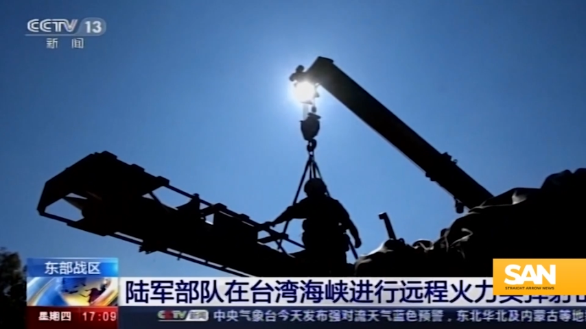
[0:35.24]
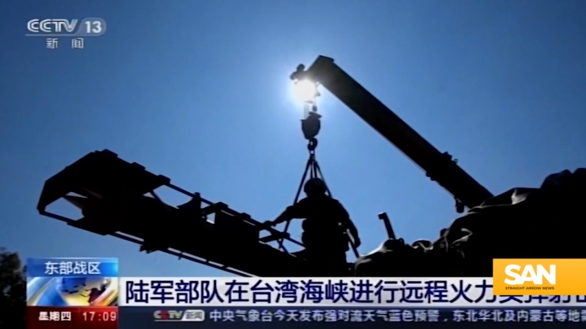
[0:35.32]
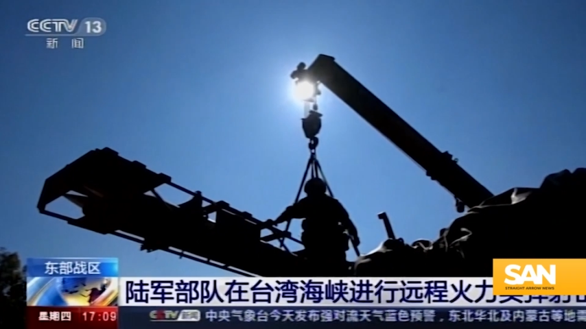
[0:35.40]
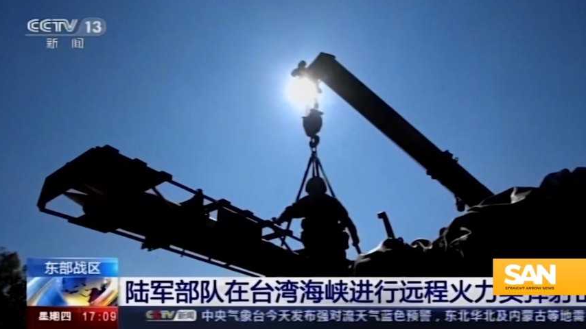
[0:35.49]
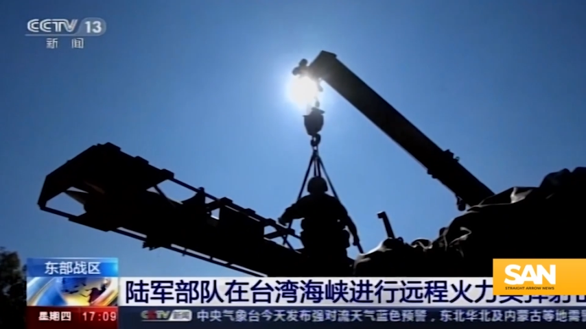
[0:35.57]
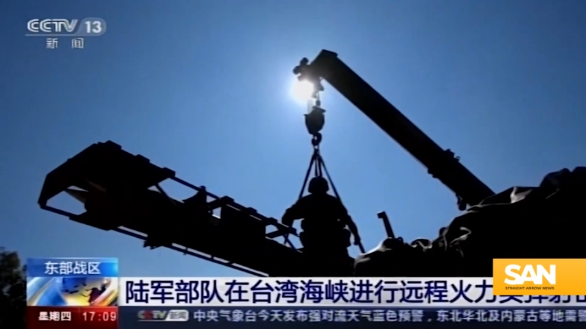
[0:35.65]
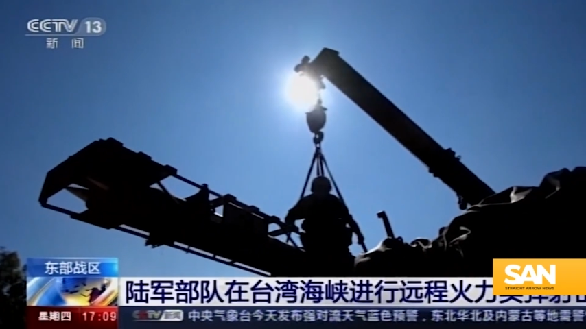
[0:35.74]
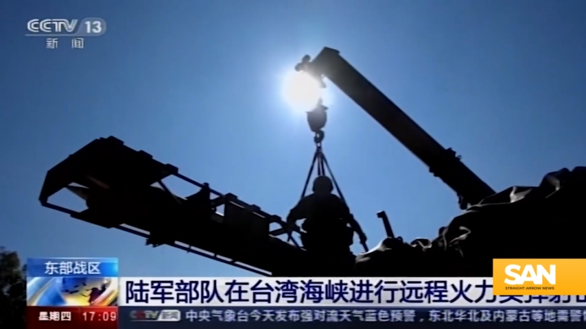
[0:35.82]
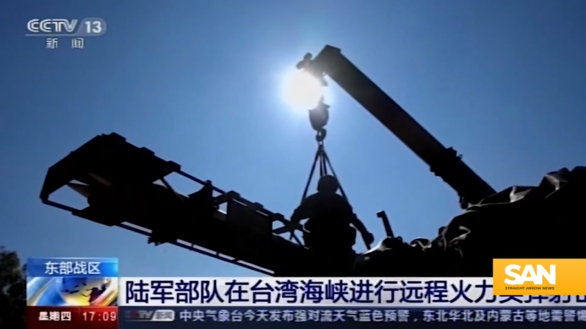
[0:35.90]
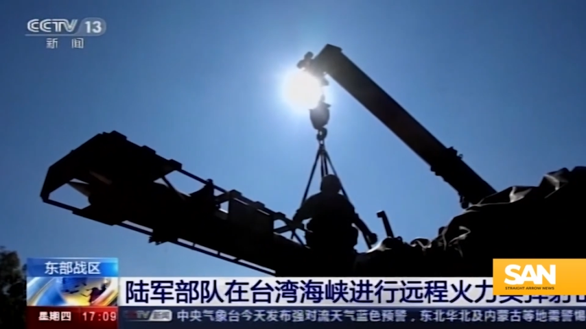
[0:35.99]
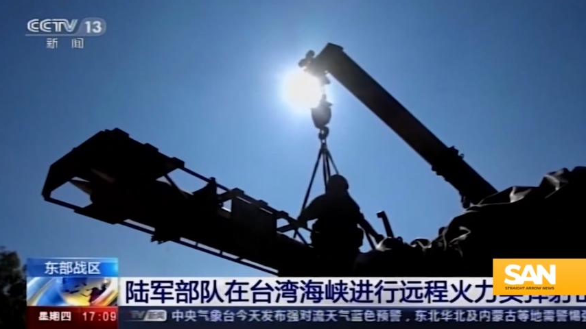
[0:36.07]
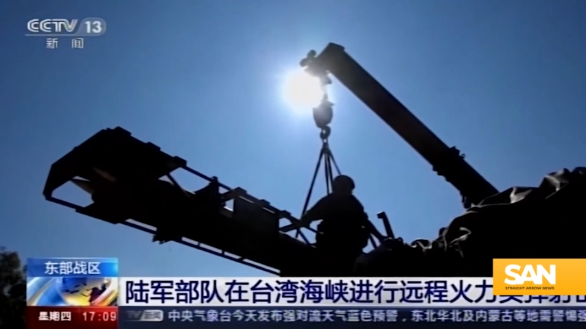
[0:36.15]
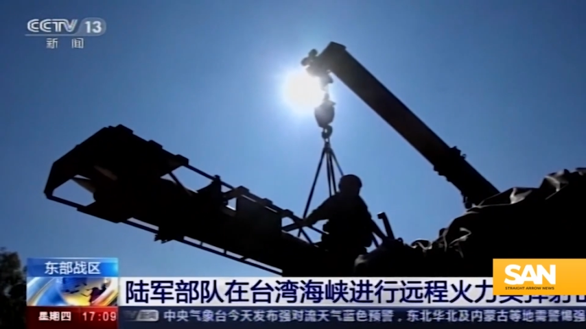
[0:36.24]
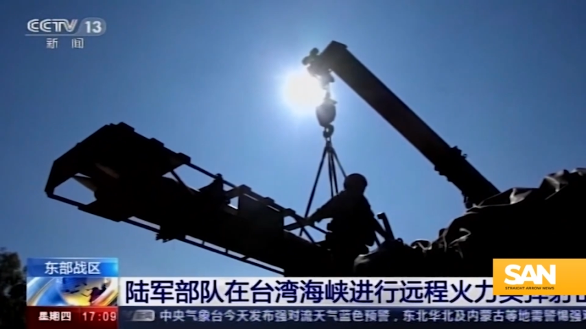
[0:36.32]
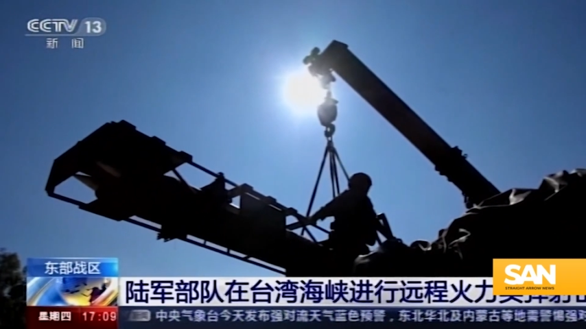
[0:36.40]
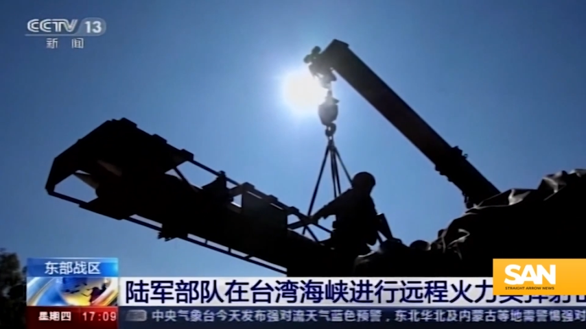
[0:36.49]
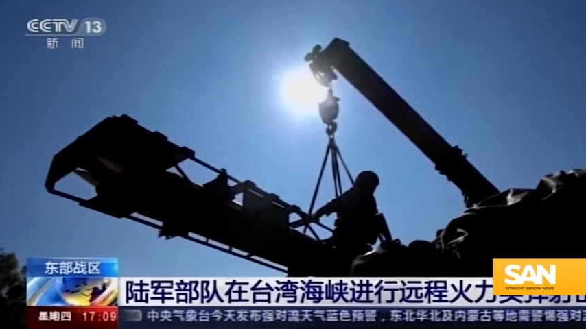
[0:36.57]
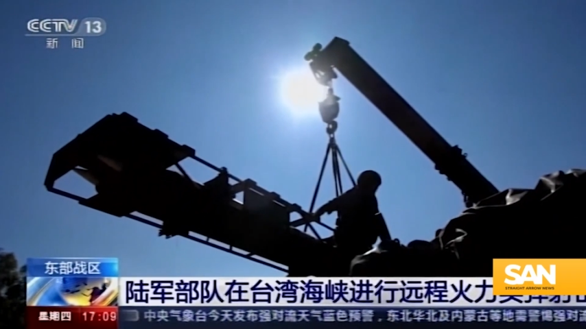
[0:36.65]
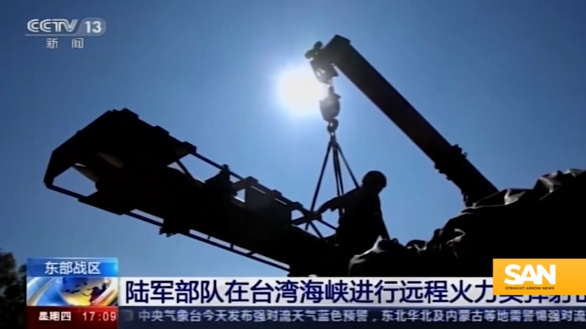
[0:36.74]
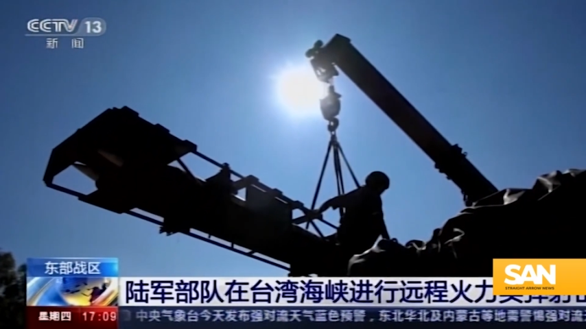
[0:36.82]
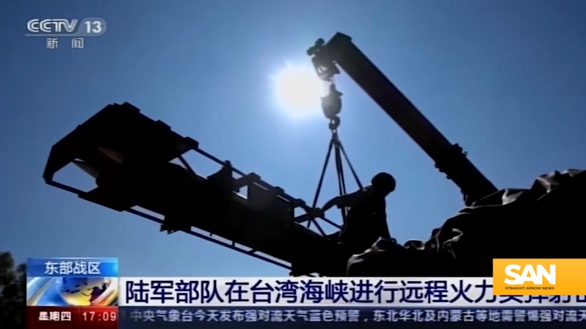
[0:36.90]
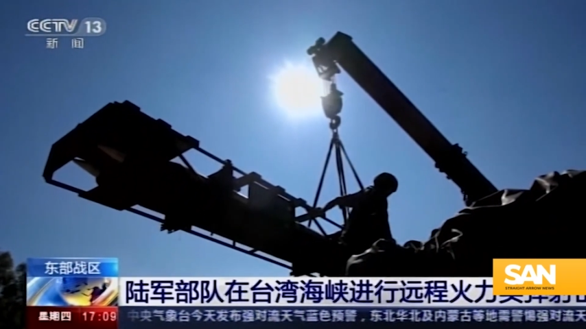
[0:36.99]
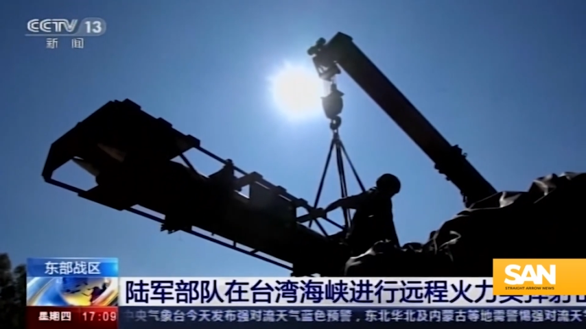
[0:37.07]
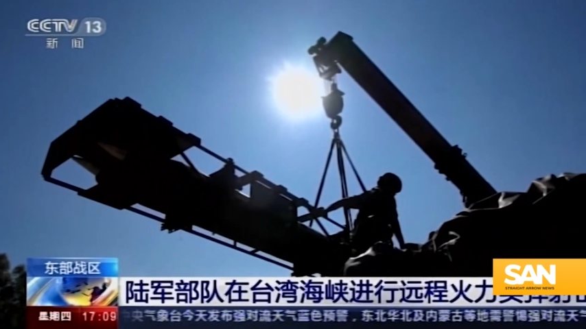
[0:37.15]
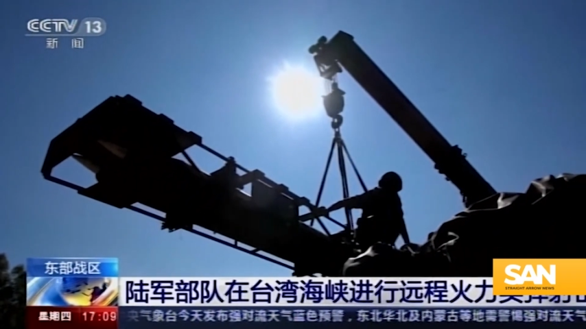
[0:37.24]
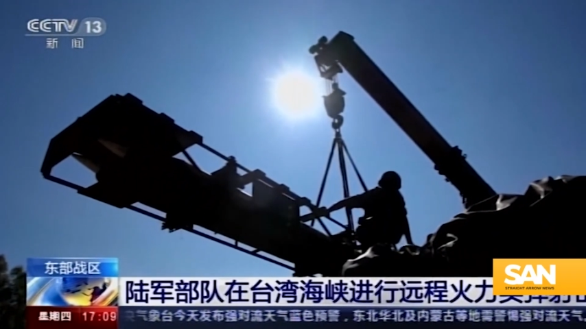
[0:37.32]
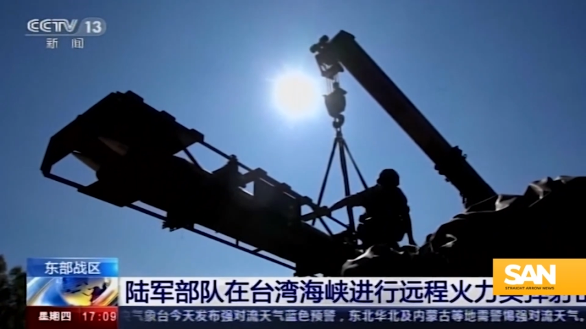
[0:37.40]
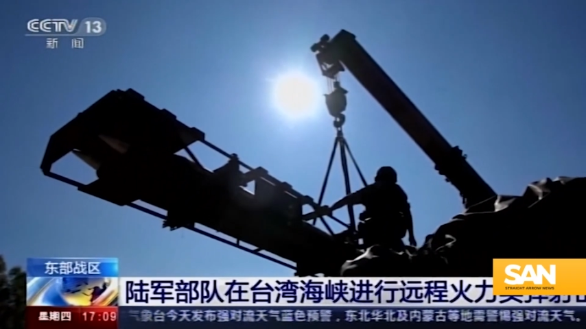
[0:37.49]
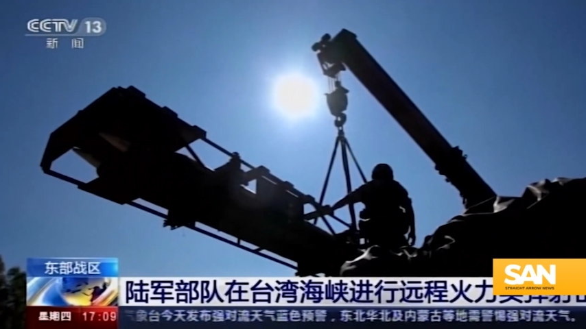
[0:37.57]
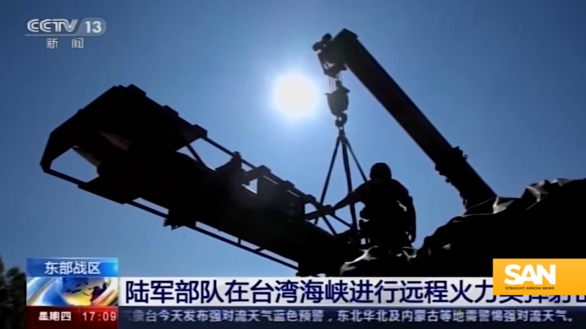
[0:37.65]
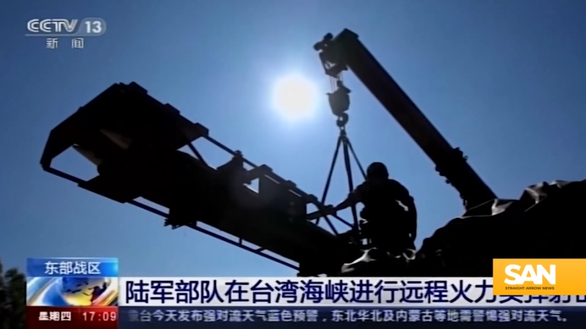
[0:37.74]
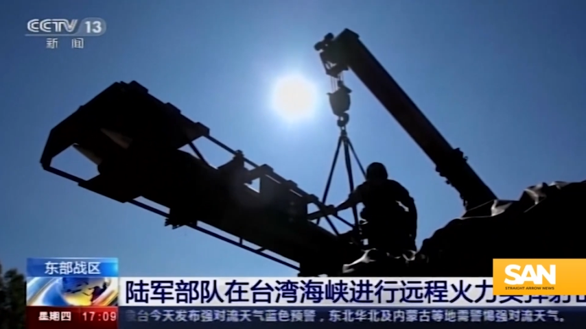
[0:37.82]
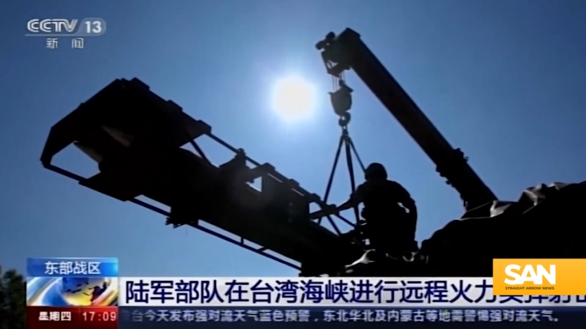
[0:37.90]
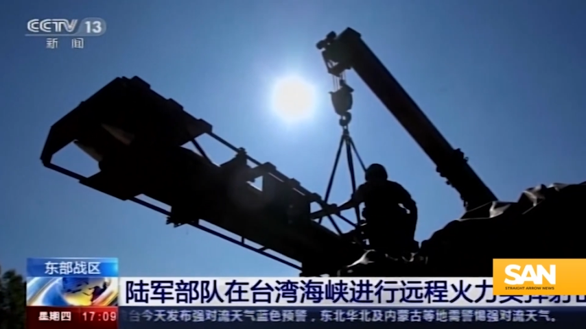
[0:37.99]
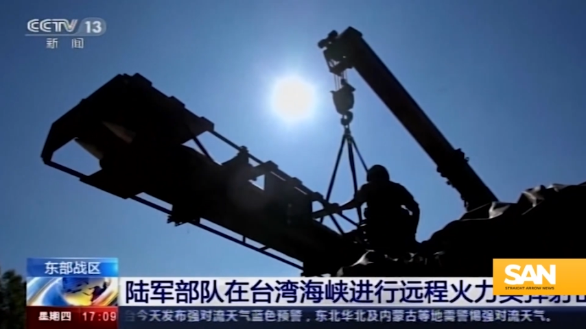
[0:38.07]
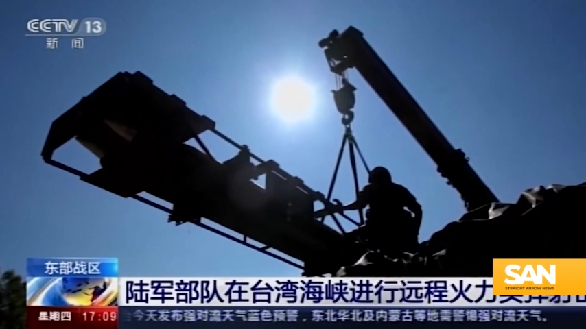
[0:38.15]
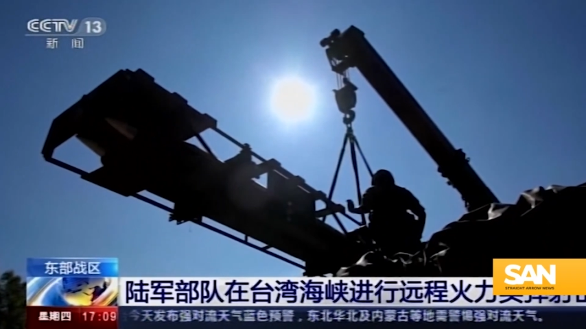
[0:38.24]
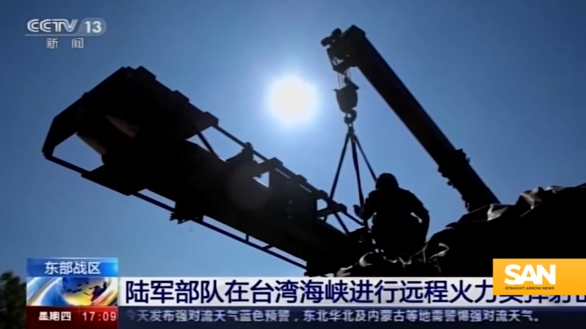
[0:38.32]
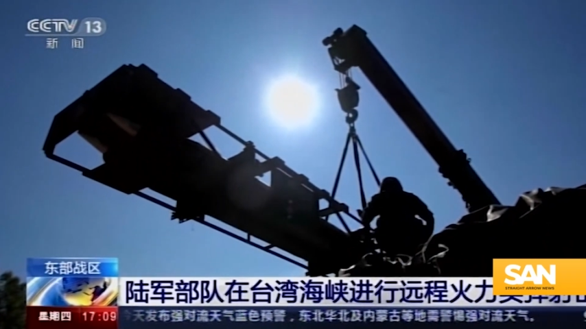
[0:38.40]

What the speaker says: [unreadable: no face in view]